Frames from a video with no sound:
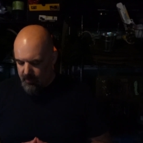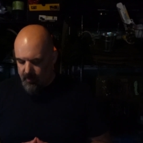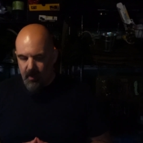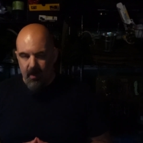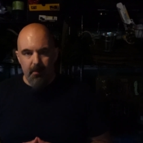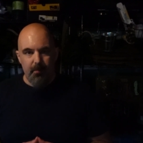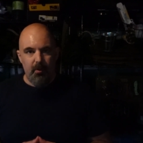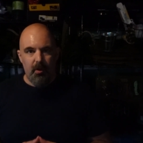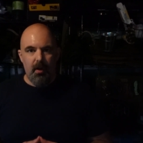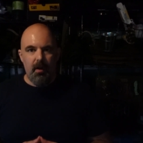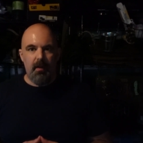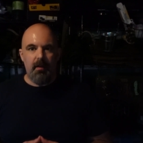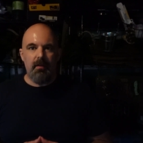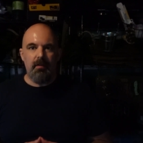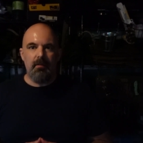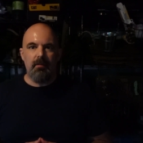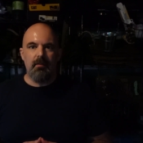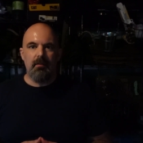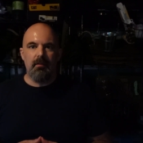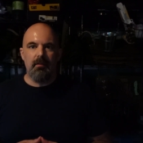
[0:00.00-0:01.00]
I brought
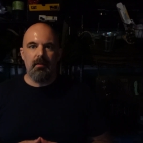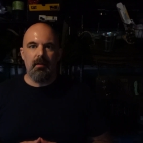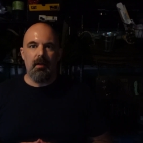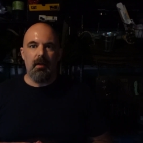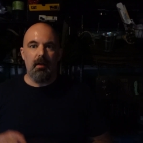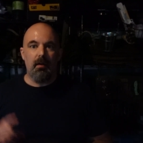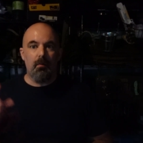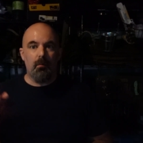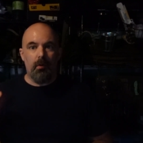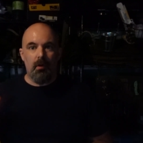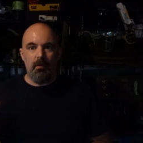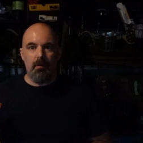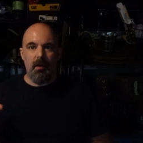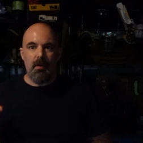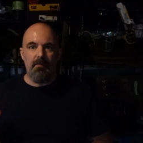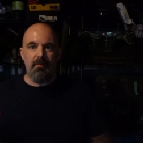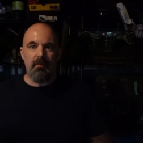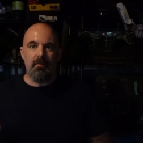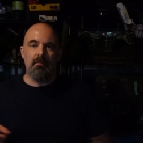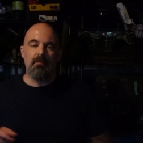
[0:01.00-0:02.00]
one
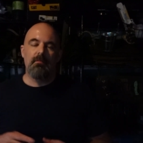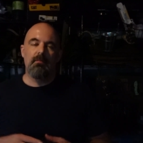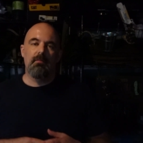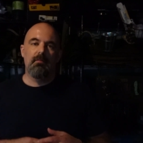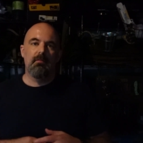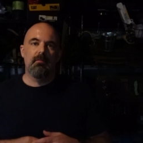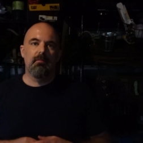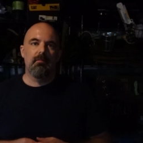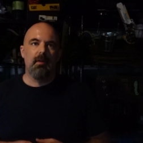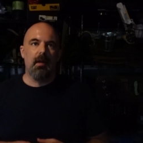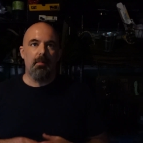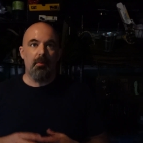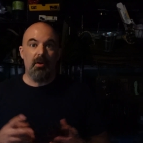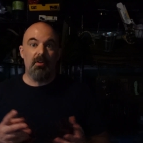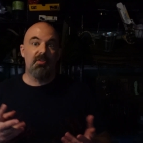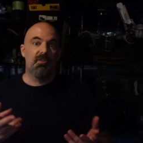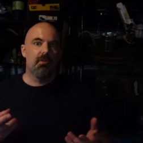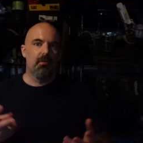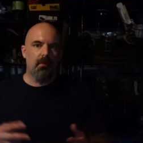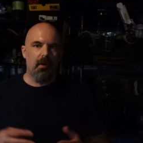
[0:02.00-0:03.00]
rifle. I
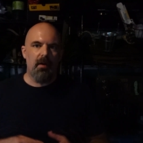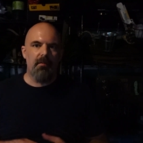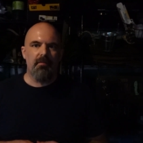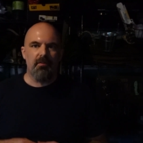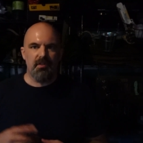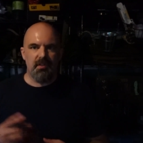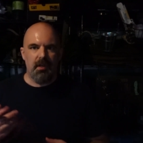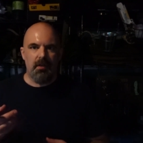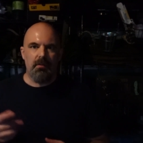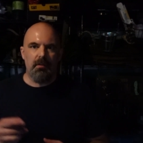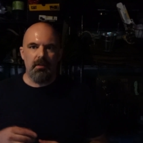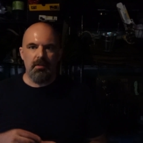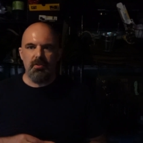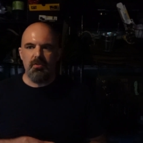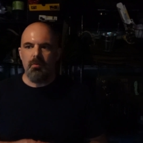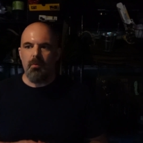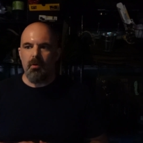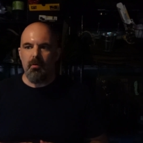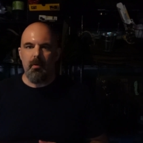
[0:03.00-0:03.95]
brought two rifles. I only used one